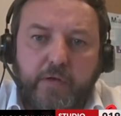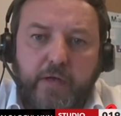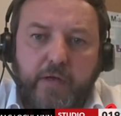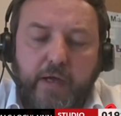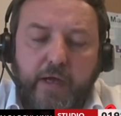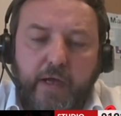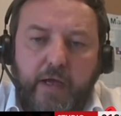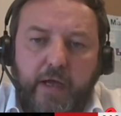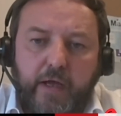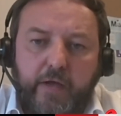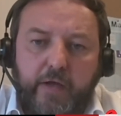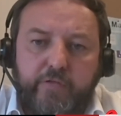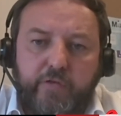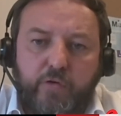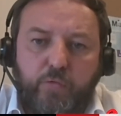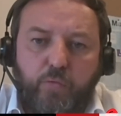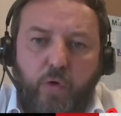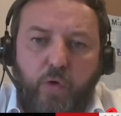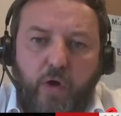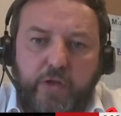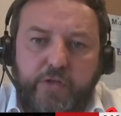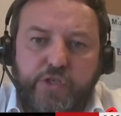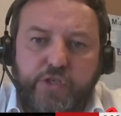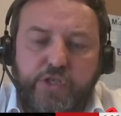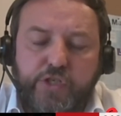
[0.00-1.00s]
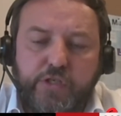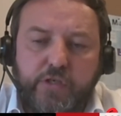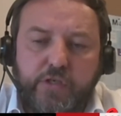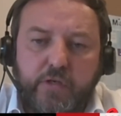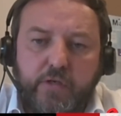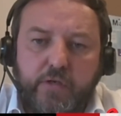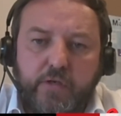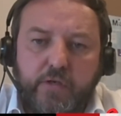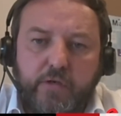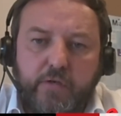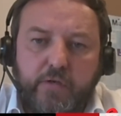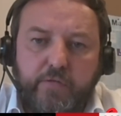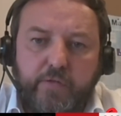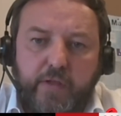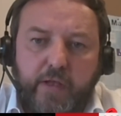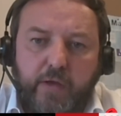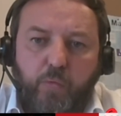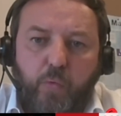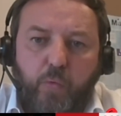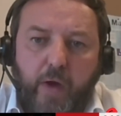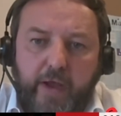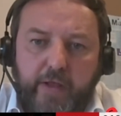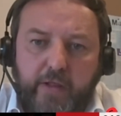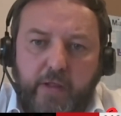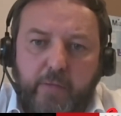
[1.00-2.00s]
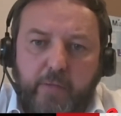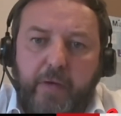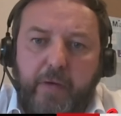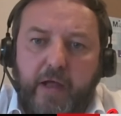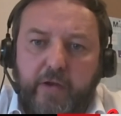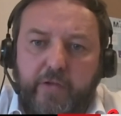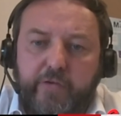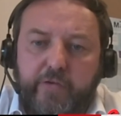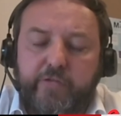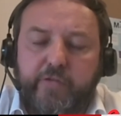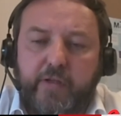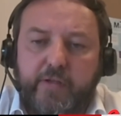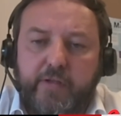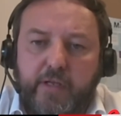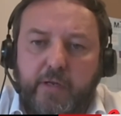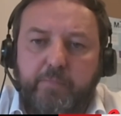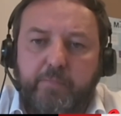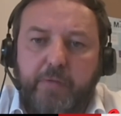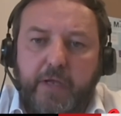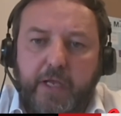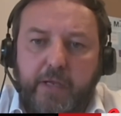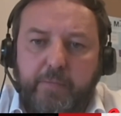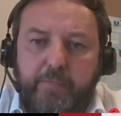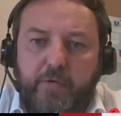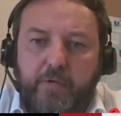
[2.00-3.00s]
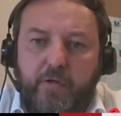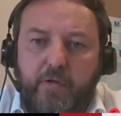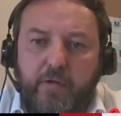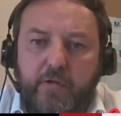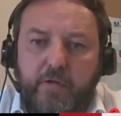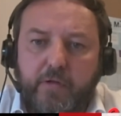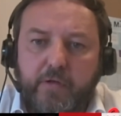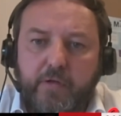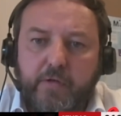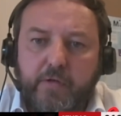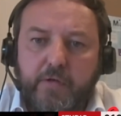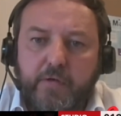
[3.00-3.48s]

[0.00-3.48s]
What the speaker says: to watch the way the Palestinian people